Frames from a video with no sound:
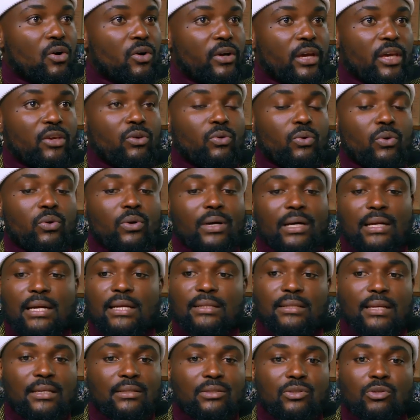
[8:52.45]
Okay, you can
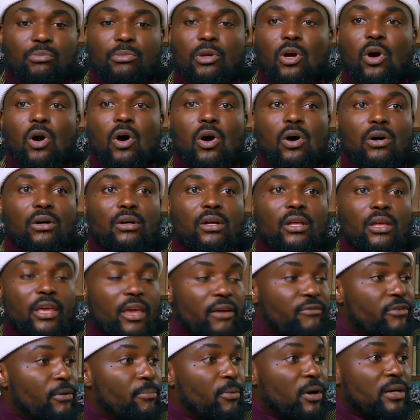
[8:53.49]
attest to me, all
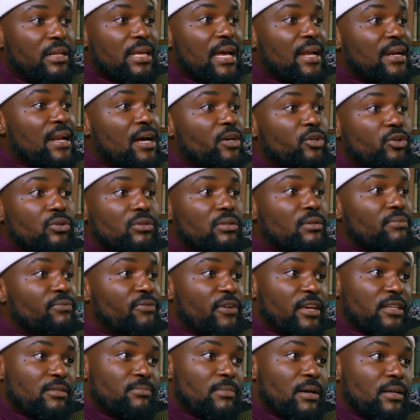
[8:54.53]
everybody are now using
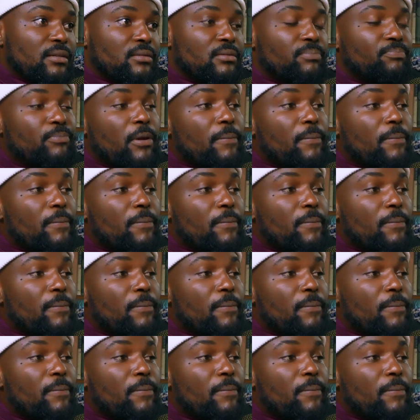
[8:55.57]
face masks. People